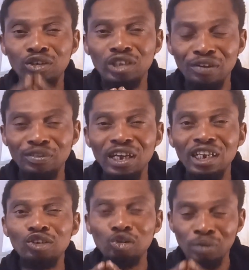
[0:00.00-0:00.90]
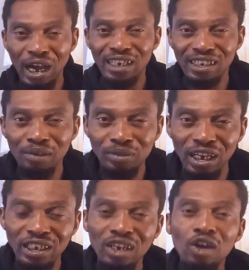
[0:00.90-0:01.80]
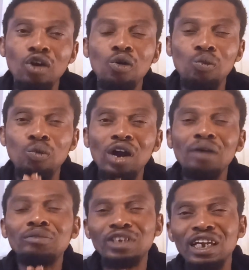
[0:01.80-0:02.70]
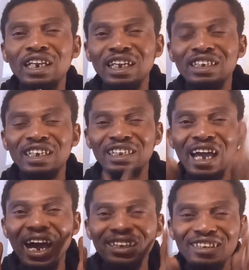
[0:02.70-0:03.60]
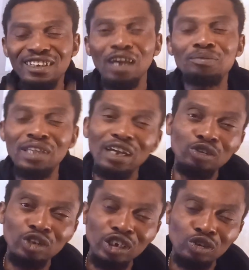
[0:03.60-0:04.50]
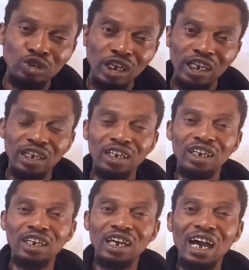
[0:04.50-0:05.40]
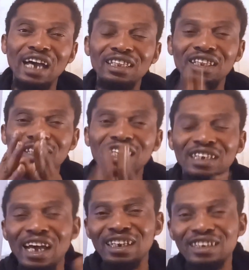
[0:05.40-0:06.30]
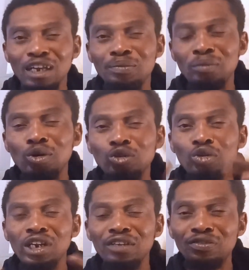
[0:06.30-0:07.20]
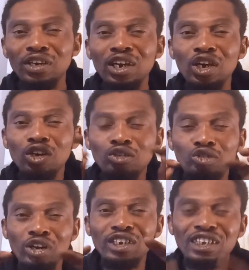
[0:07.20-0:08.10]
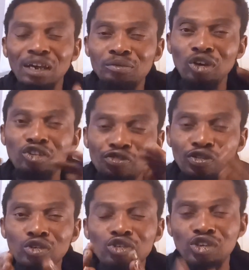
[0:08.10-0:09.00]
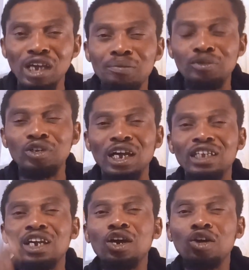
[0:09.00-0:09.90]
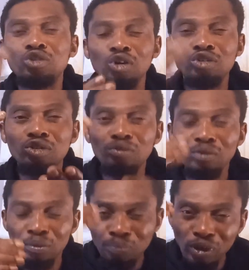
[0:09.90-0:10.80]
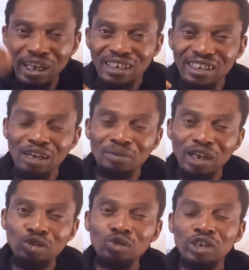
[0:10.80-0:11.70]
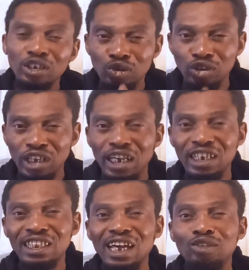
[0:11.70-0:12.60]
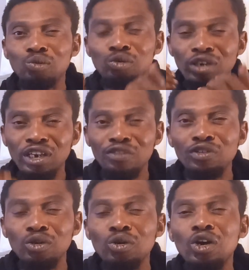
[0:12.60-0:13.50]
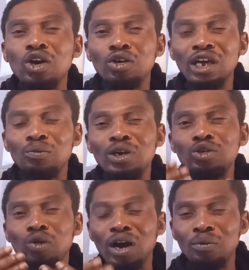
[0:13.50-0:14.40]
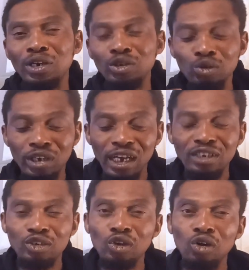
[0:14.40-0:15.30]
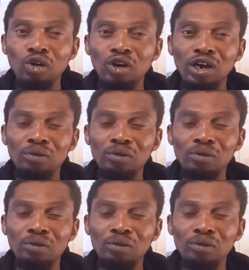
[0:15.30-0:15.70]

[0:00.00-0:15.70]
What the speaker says: definitely you'll be accepted. What I'm saying is that there are steps that you need to take, and these are the steps. I'm going to leave 3 steps, just few steps, so that those important steps that you need to take, that will give you that when you get your